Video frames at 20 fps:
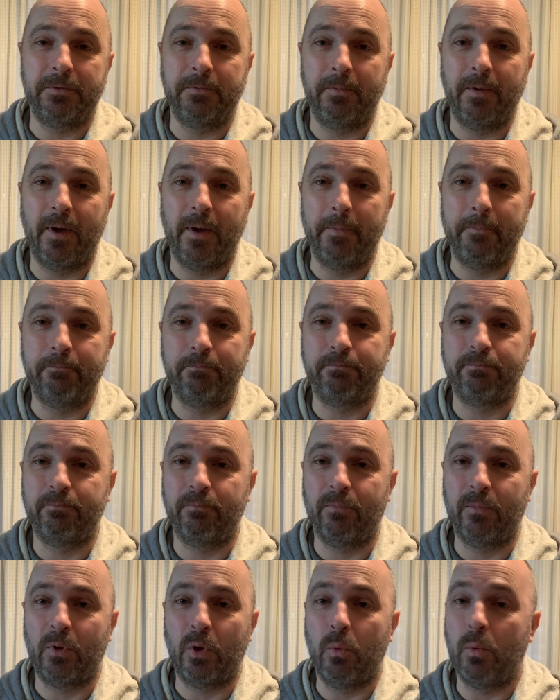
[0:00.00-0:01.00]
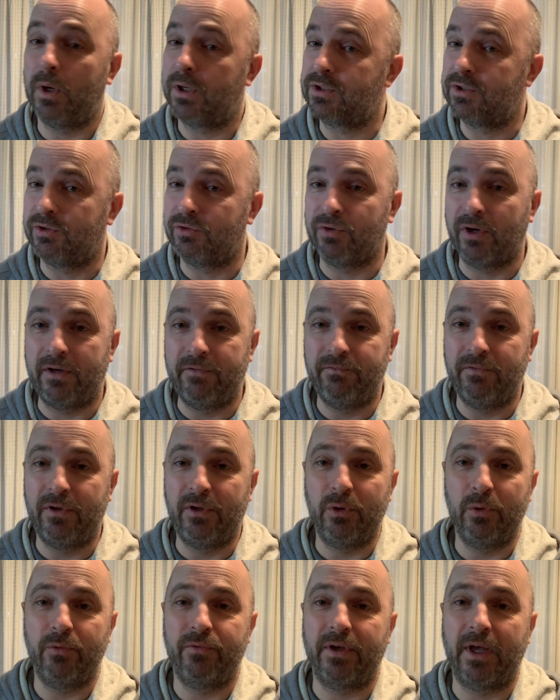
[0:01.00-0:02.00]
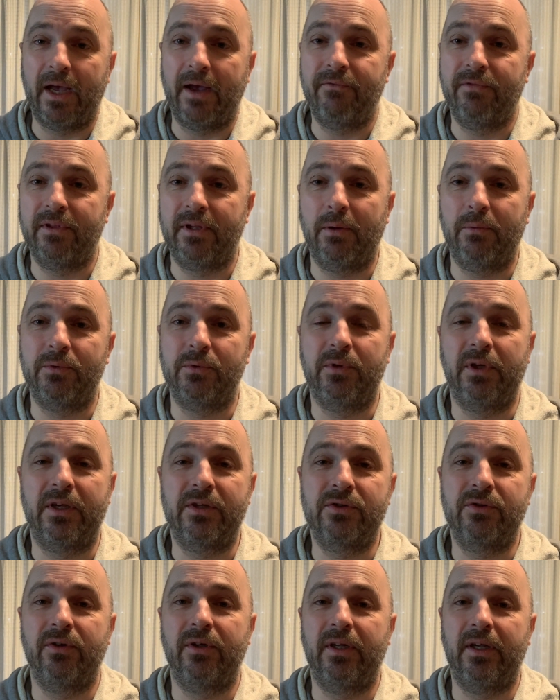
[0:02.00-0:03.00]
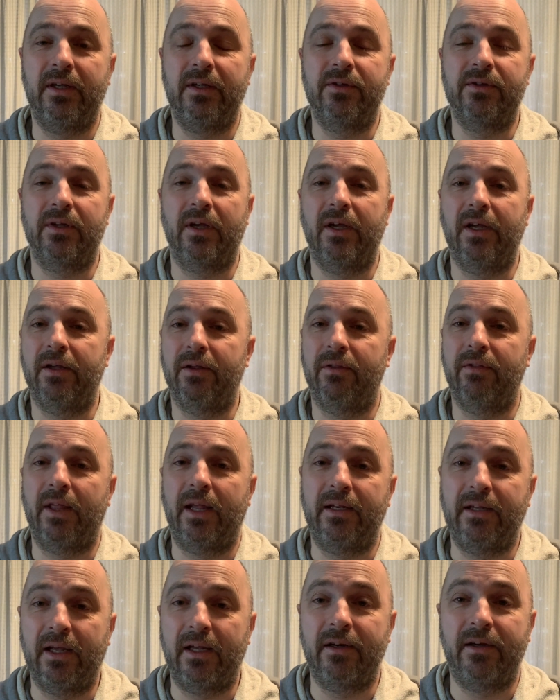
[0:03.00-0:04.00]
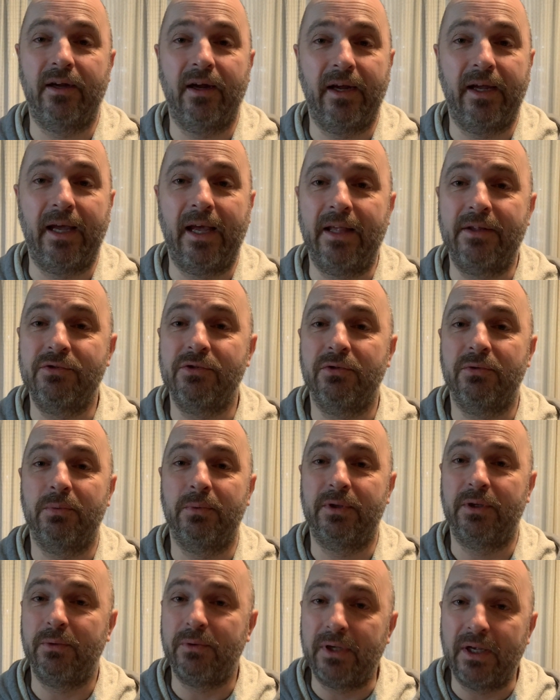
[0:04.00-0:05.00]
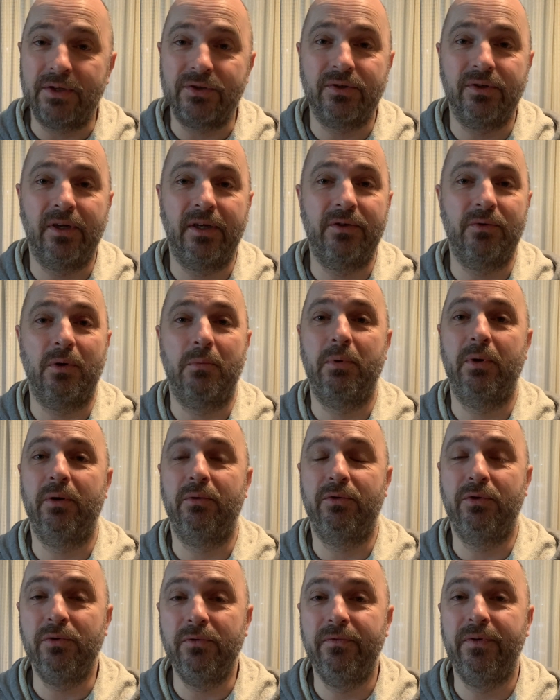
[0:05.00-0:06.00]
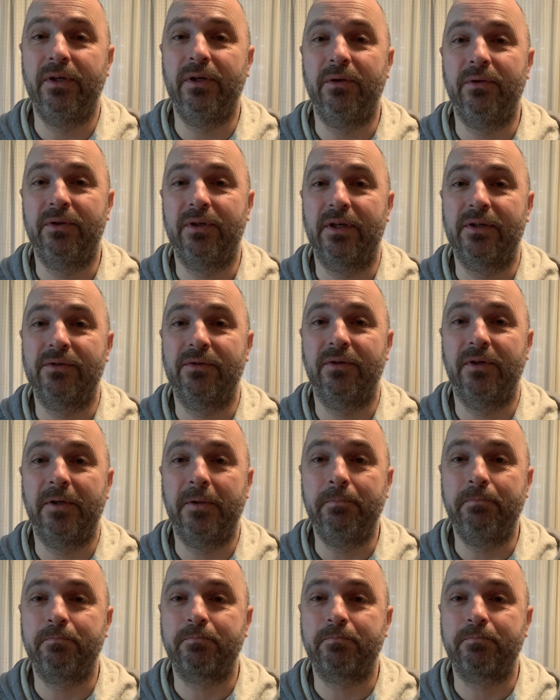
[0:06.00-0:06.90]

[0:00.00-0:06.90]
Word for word: Um, go watch the train video if you haven't. That was yesterday's. Uh, that Daddy Guy Answers was out yesterday, so I put up two videos yesterday.